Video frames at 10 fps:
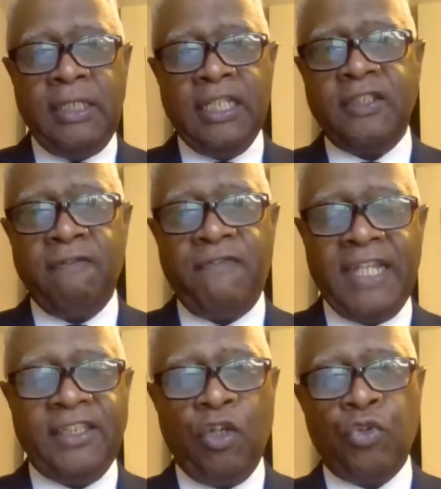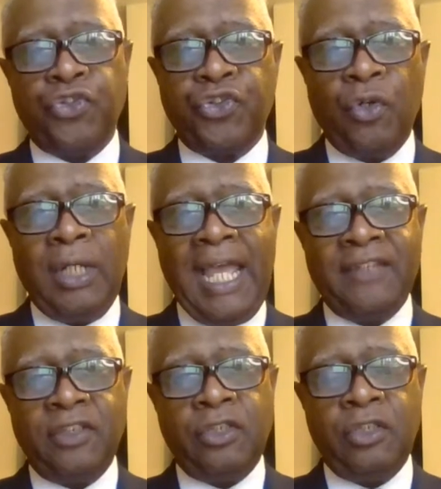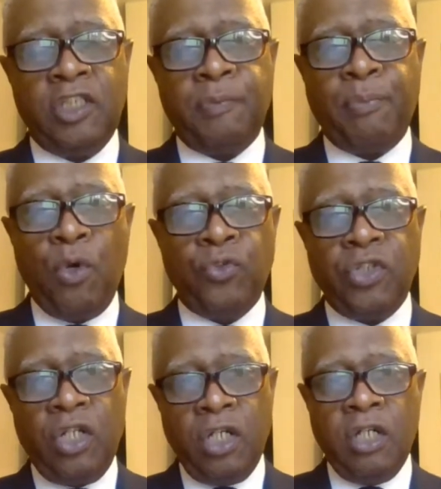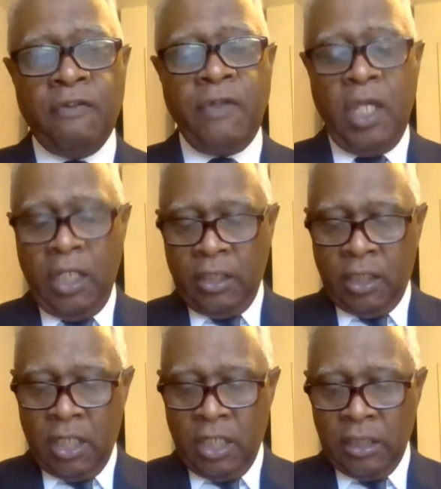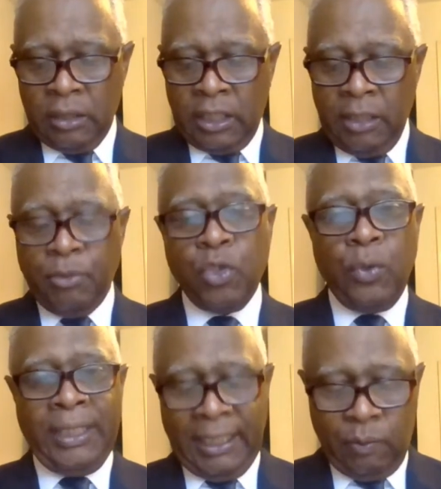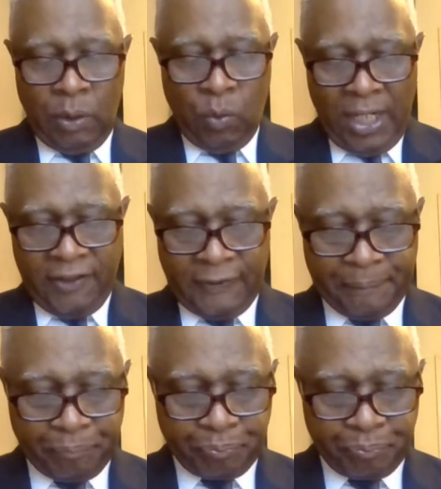disinfecting or sterilizing to dispose of chemical and liquid waste.